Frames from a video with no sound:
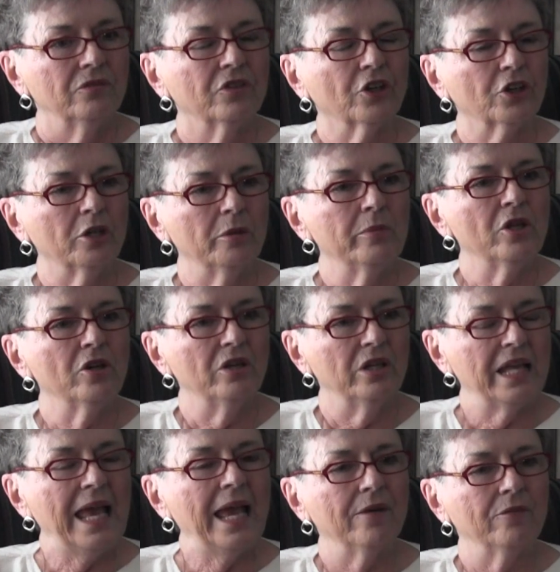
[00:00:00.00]
a community
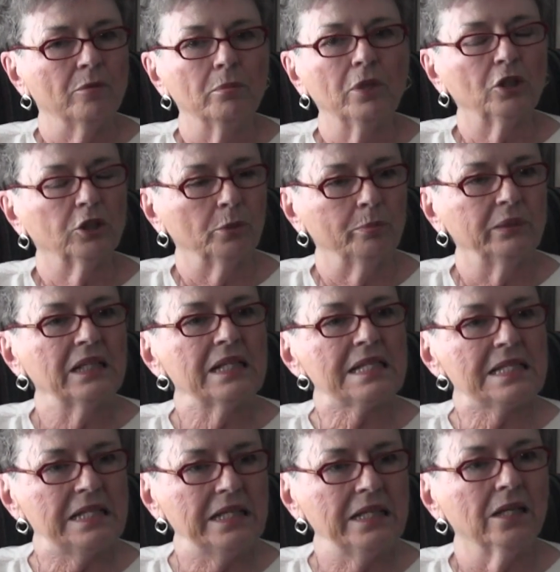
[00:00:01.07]
to have a
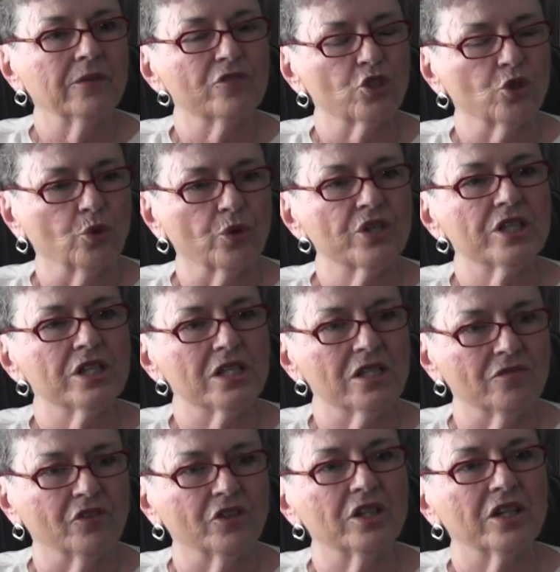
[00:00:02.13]
multiplicity of
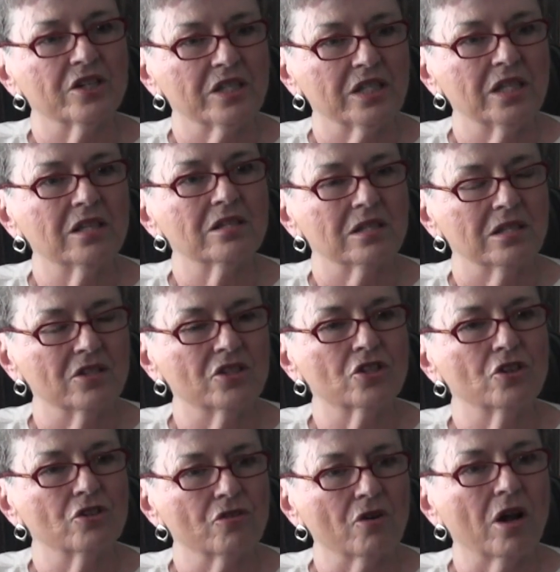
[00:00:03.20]
sources for their citizens
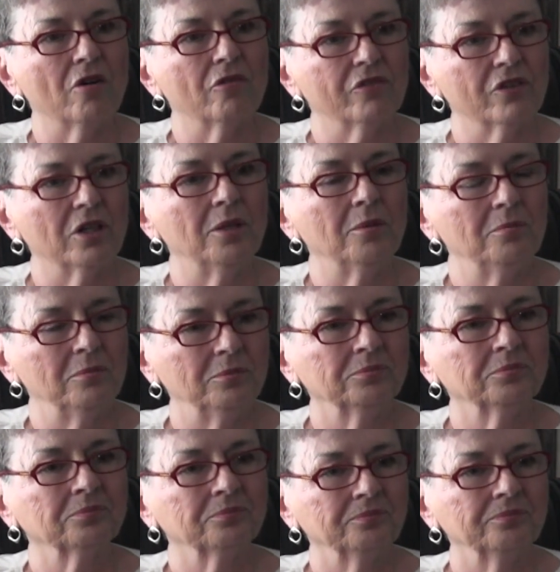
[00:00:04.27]
to draw from.
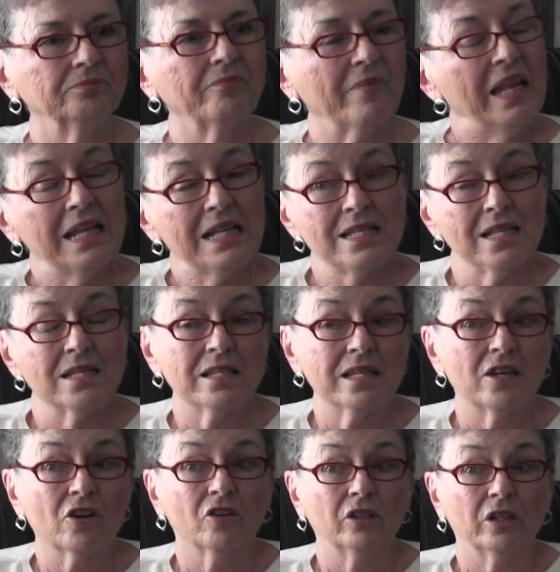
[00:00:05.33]
And as I
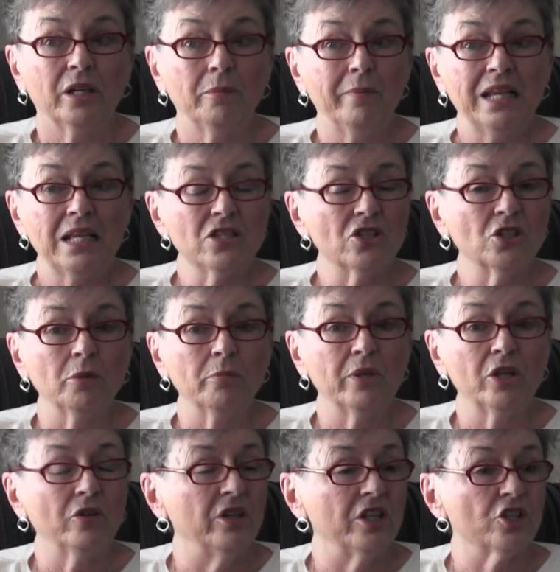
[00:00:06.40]
said earlier, it makes a
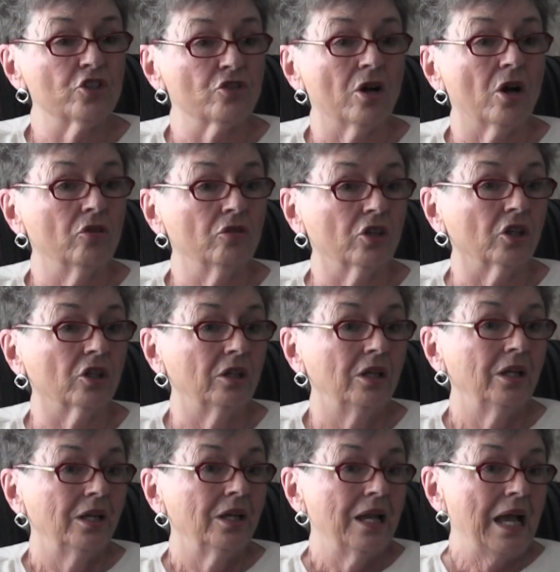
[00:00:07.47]
community stronger.
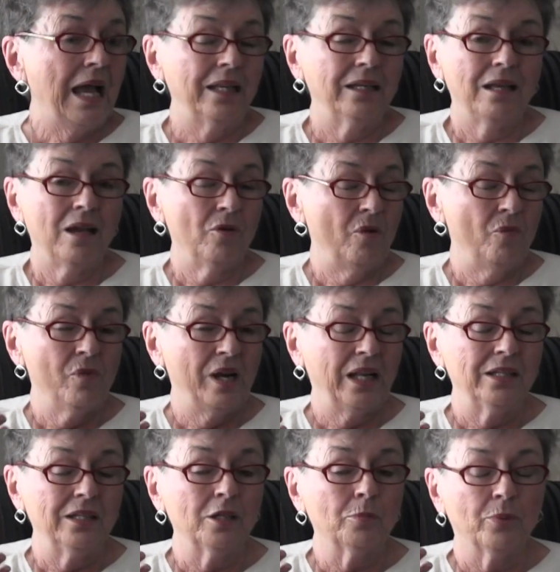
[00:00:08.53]
And when
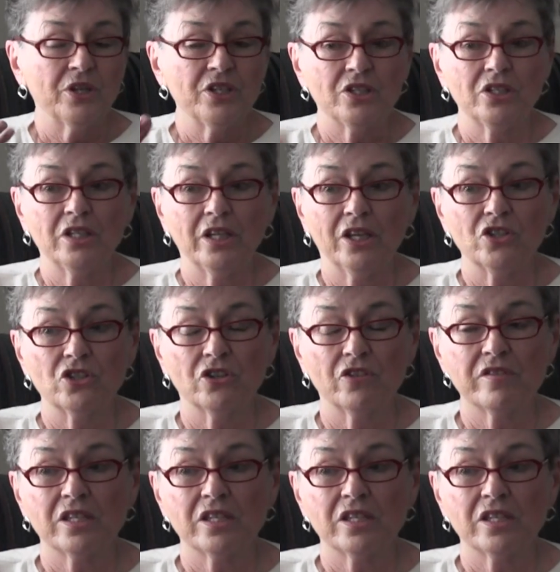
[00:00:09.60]
I did a presentation to the